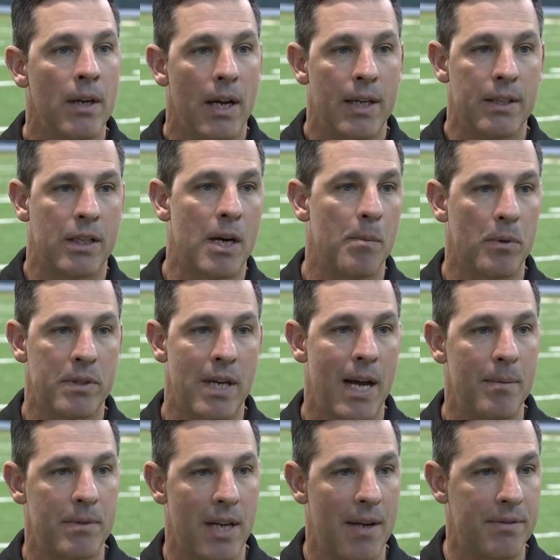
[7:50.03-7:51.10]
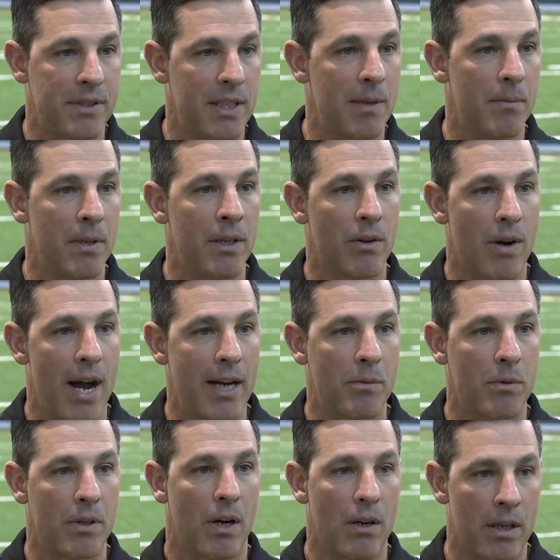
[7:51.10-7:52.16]
And the couple times that I've seen him
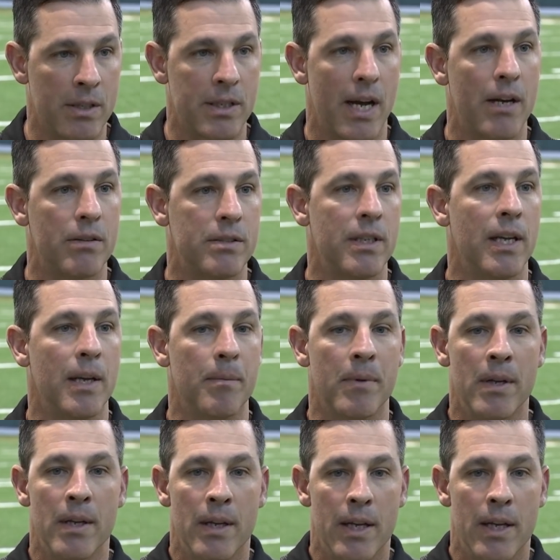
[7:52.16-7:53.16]
interact with our entire team